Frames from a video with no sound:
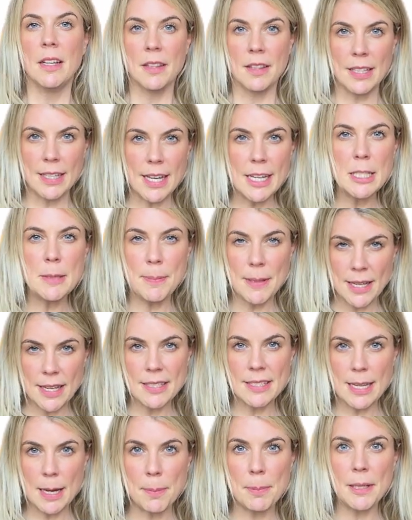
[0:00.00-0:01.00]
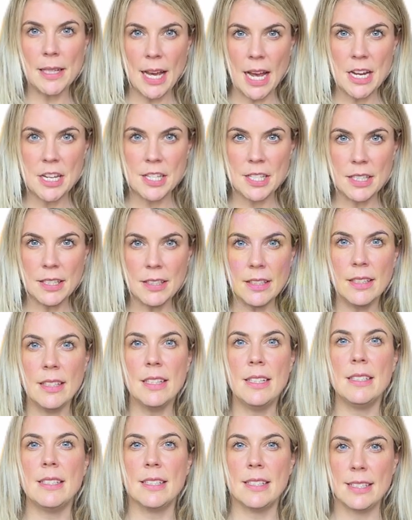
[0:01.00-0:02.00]
The SBS application
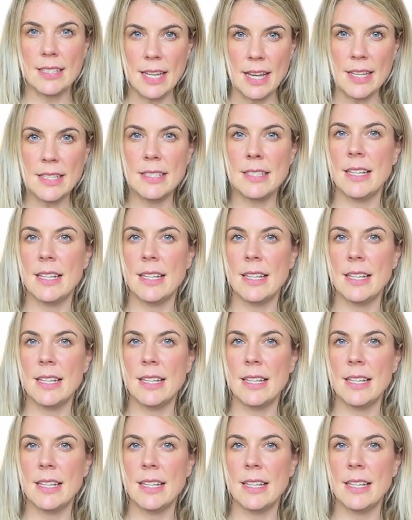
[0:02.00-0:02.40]
is assessed